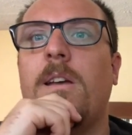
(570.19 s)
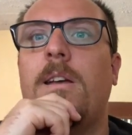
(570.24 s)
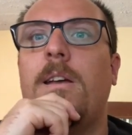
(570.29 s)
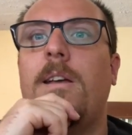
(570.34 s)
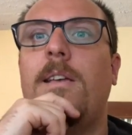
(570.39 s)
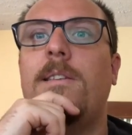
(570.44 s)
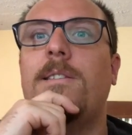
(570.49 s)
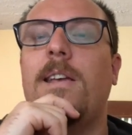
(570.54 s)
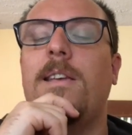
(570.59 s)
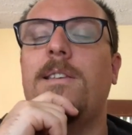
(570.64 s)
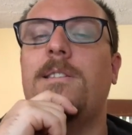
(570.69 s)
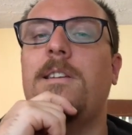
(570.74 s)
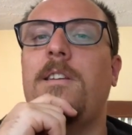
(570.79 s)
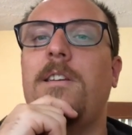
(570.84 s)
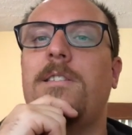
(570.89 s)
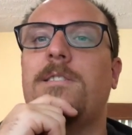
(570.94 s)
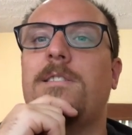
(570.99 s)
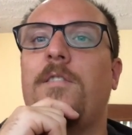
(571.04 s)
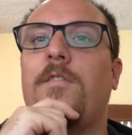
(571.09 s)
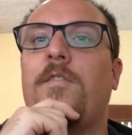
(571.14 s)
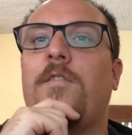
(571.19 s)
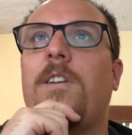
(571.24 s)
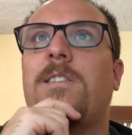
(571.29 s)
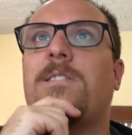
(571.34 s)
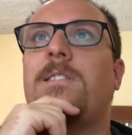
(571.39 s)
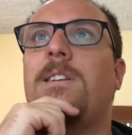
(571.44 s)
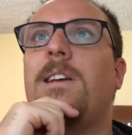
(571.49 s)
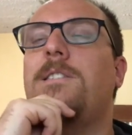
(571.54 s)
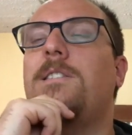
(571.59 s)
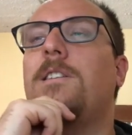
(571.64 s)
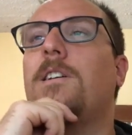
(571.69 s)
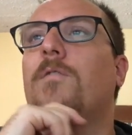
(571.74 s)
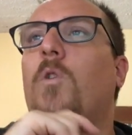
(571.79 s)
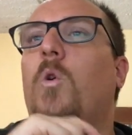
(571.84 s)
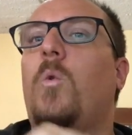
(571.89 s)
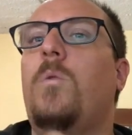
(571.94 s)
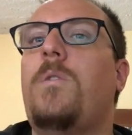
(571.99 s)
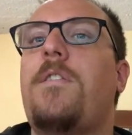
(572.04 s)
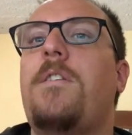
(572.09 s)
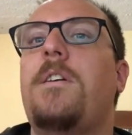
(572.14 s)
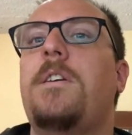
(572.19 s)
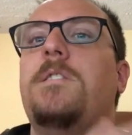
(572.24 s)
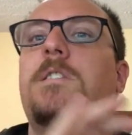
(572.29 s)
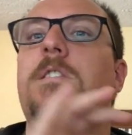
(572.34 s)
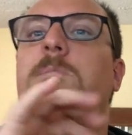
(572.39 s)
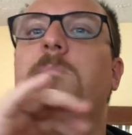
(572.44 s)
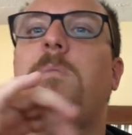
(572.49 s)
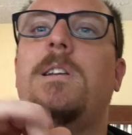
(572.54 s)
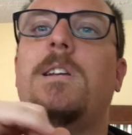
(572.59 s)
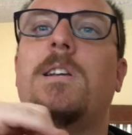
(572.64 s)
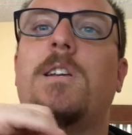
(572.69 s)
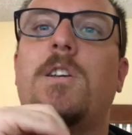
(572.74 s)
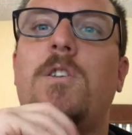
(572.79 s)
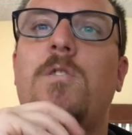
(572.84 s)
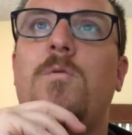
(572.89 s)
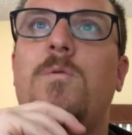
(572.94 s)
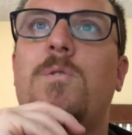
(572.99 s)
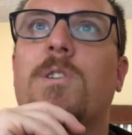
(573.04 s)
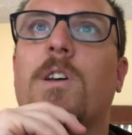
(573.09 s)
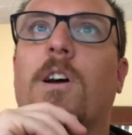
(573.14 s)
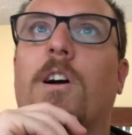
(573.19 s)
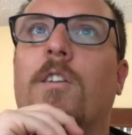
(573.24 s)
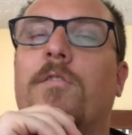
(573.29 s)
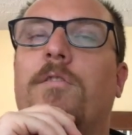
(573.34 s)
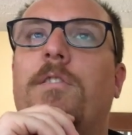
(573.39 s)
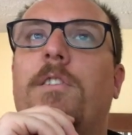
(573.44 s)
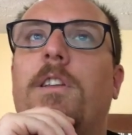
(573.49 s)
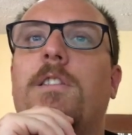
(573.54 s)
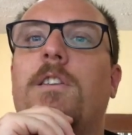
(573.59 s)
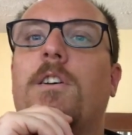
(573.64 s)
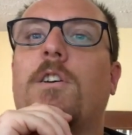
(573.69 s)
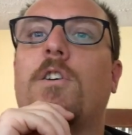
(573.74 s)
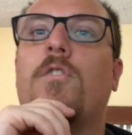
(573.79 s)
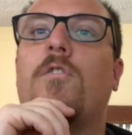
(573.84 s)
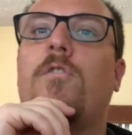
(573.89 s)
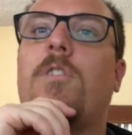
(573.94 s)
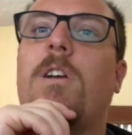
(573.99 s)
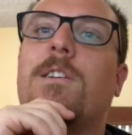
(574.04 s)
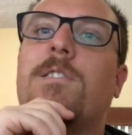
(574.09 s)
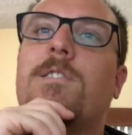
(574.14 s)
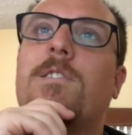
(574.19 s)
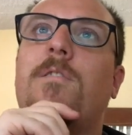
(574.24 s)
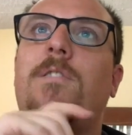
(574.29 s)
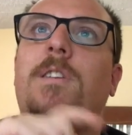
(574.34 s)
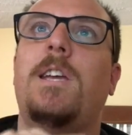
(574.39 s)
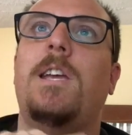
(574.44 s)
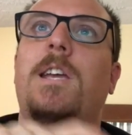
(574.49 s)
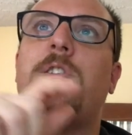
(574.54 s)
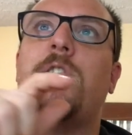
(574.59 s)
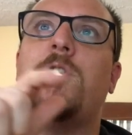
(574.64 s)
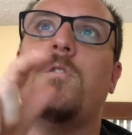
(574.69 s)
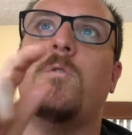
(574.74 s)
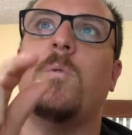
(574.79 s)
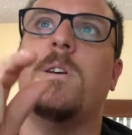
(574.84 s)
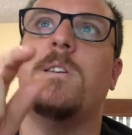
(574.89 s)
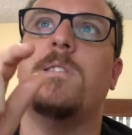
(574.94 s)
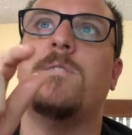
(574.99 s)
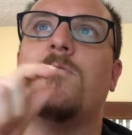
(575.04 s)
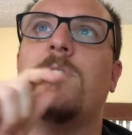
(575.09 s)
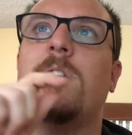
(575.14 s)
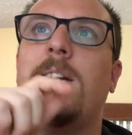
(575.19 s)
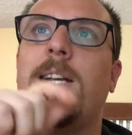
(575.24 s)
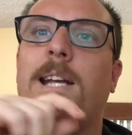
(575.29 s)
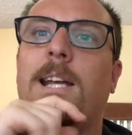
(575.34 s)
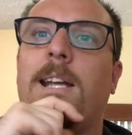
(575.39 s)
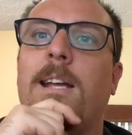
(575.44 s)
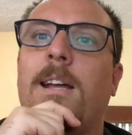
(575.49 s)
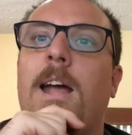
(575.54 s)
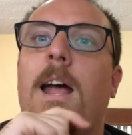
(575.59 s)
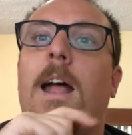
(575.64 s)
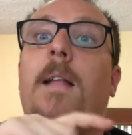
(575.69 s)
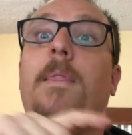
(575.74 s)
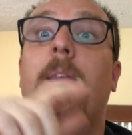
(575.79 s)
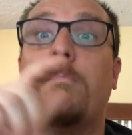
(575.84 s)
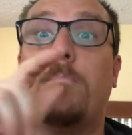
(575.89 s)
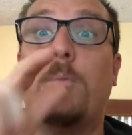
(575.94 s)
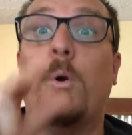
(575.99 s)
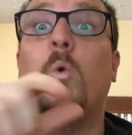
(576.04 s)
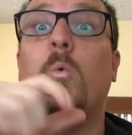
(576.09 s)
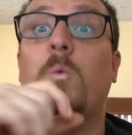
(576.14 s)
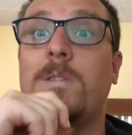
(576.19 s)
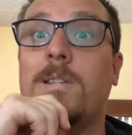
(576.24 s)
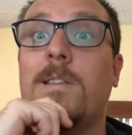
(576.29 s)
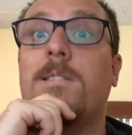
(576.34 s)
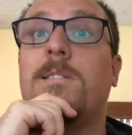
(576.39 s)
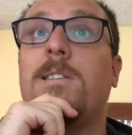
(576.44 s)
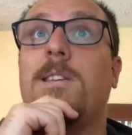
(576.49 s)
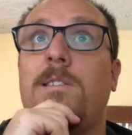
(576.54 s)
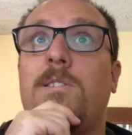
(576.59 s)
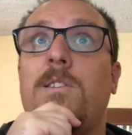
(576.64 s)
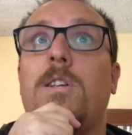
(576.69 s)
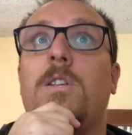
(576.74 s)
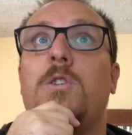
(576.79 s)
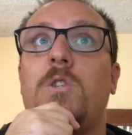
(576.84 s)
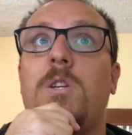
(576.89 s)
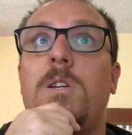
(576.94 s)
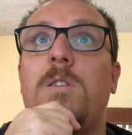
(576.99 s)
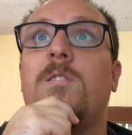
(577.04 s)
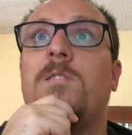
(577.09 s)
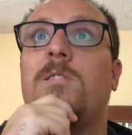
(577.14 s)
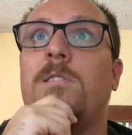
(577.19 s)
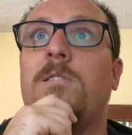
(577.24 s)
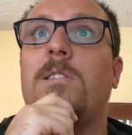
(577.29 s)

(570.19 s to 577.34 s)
Isn't it fascinating? Of all the things he's been accused of, that the crux of the issue is really that Paul was insisting Jesus is